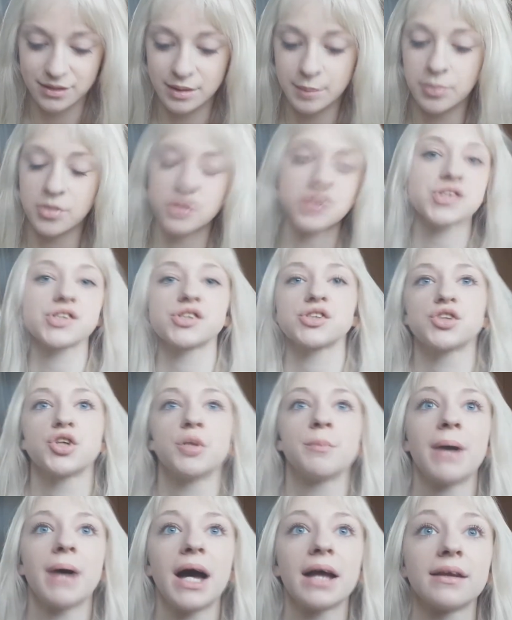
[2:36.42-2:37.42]
The brush isn't
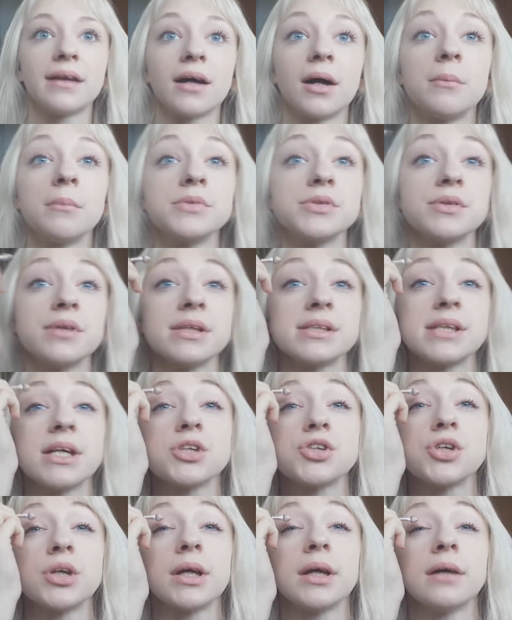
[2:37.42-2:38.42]
too bad that comes with this
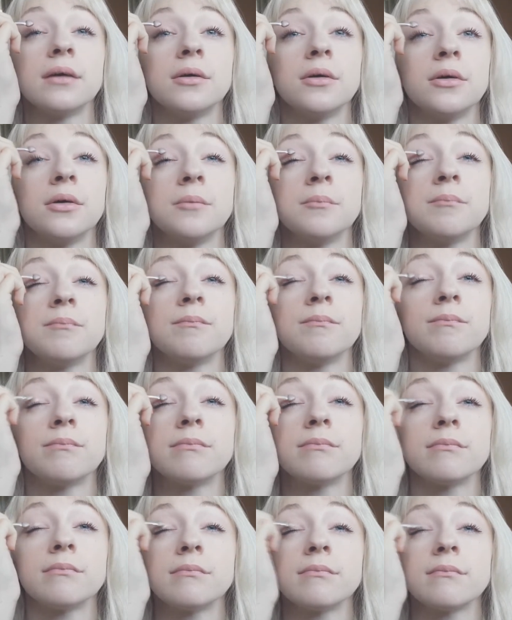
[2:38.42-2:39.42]
actually.
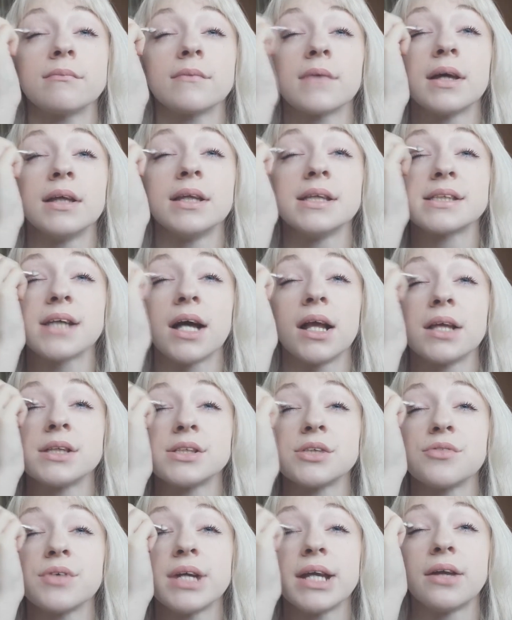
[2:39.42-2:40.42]
And this
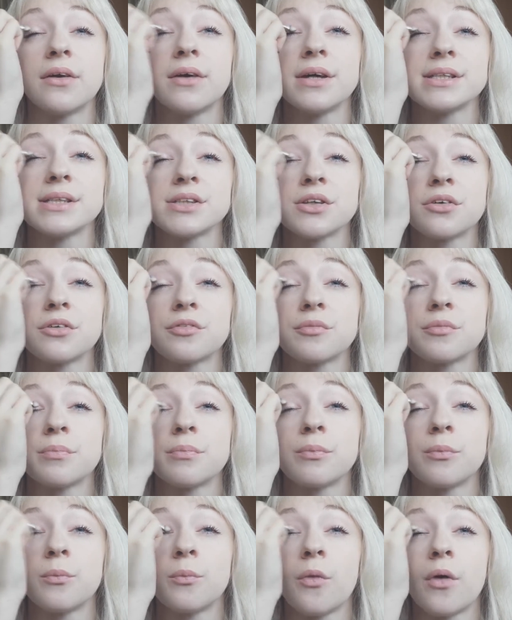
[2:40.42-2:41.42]
colour's a really nice sort of
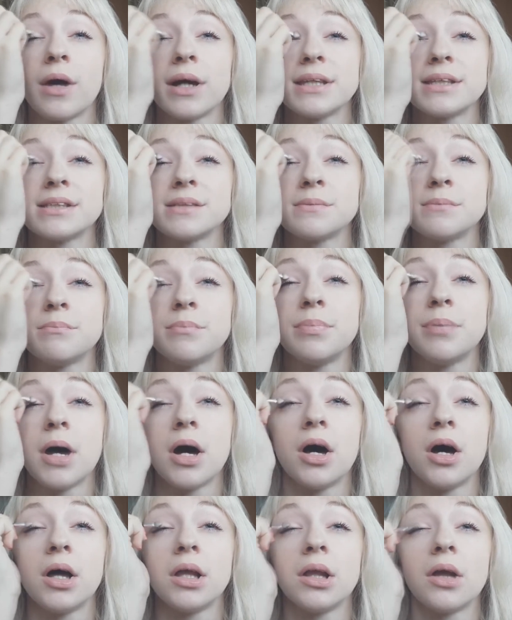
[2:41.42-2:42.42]
white
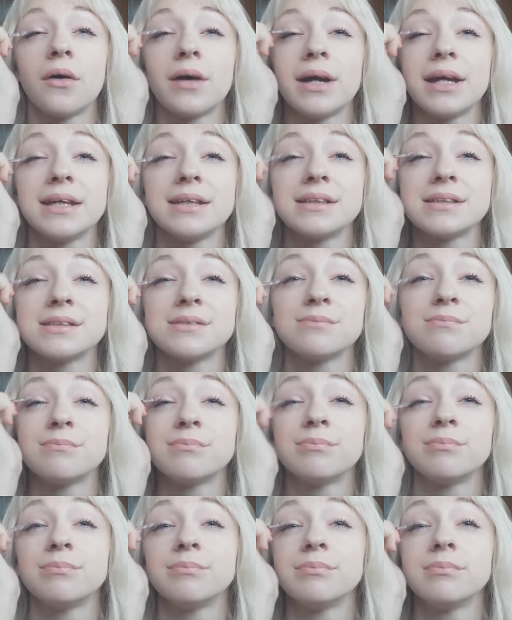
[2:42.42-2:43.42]
pearlized
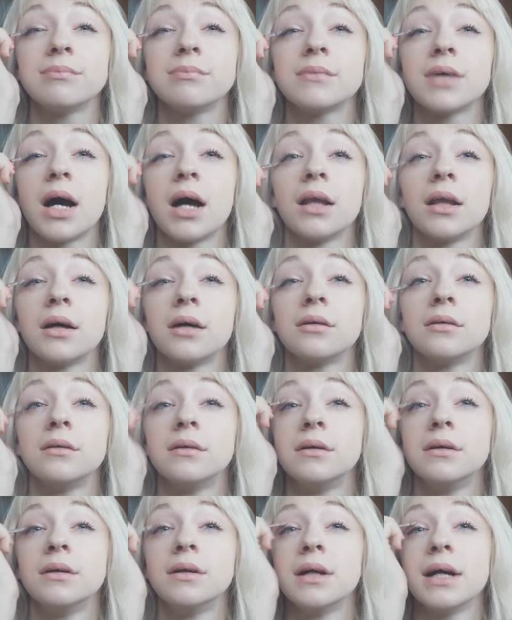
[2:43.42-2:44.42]
colour.
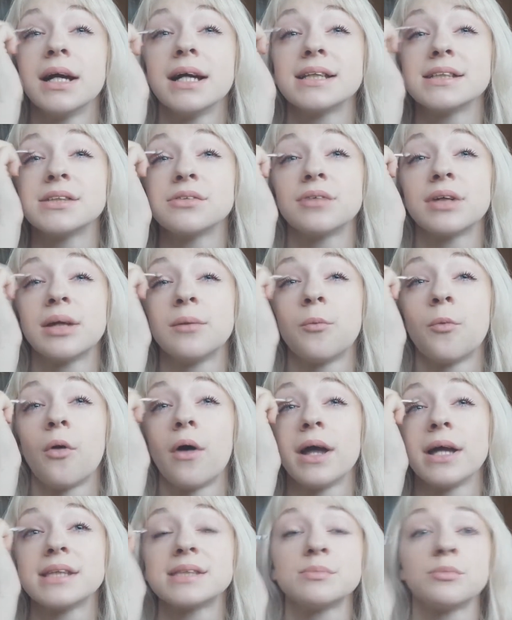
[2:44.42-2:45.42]
It's not really
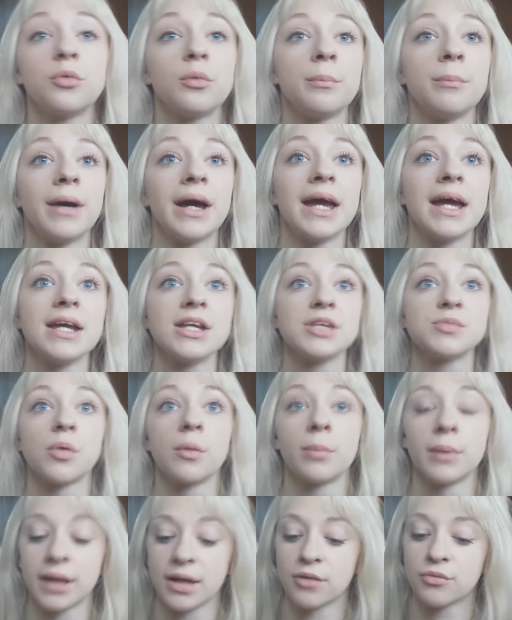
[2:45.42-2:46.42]
white, it's more beige
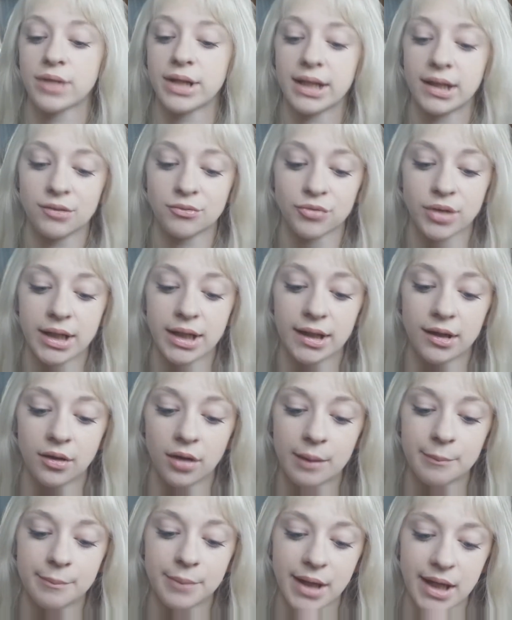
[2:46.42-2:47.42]
probably, a really, really
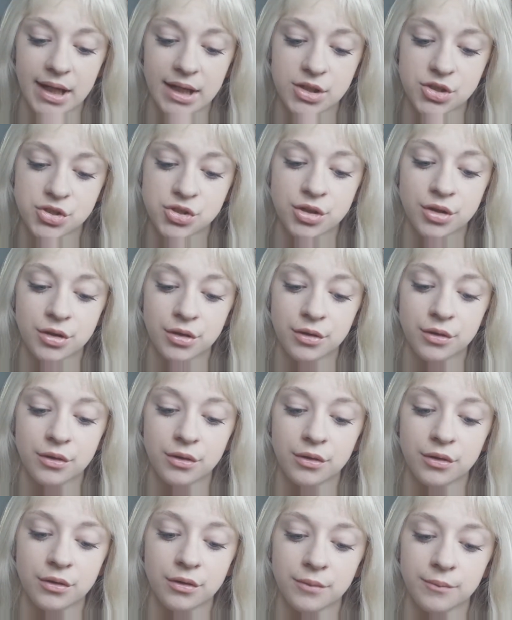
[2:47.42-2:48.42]
light beige.
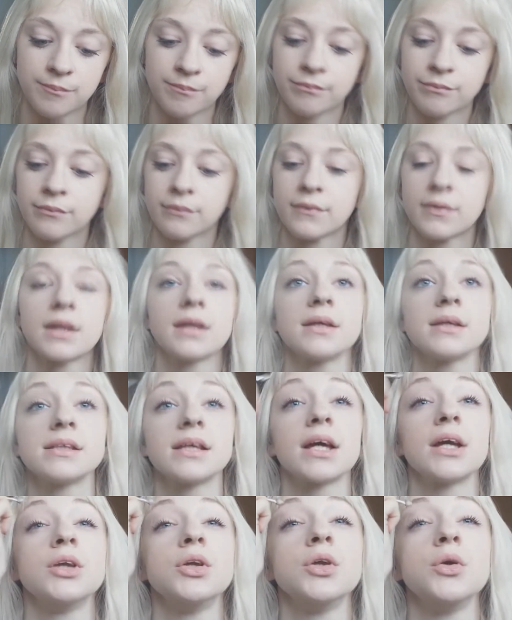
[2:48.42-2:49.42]
It's
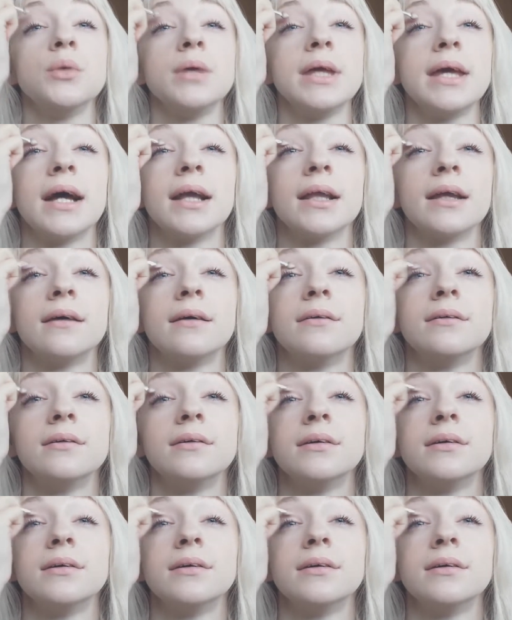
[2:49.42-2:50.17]
like a nudie colour.